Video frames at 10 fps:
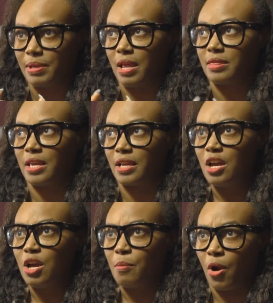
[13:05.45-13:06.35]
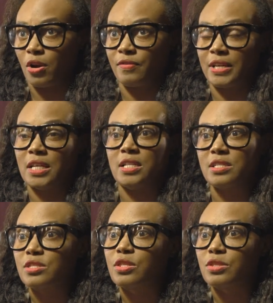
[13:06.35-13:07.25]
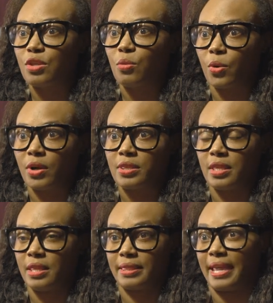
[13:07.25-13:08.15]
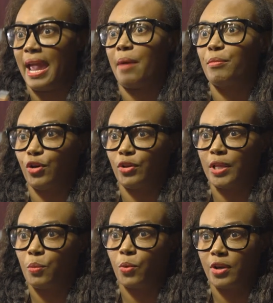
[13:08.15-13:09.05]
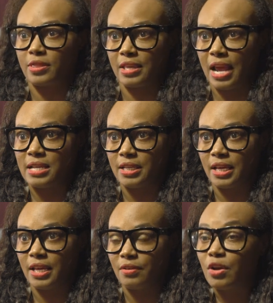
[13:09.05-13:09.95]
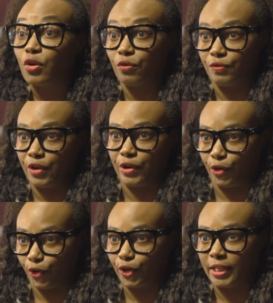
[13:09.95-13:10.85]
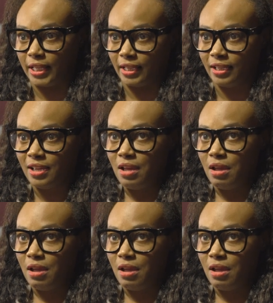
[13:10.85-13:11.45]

And I think part of it is the work, the camgirling work that I did very early